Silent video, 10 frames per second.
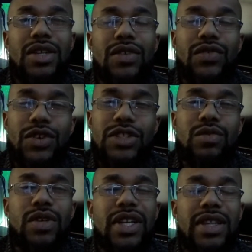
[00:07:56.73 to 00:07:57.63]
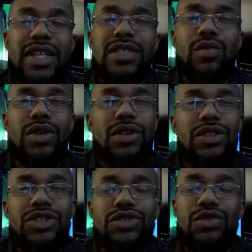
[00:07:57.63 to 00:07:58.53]
The first one and this one are
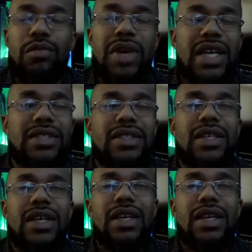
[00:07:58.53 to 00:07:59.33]
the two best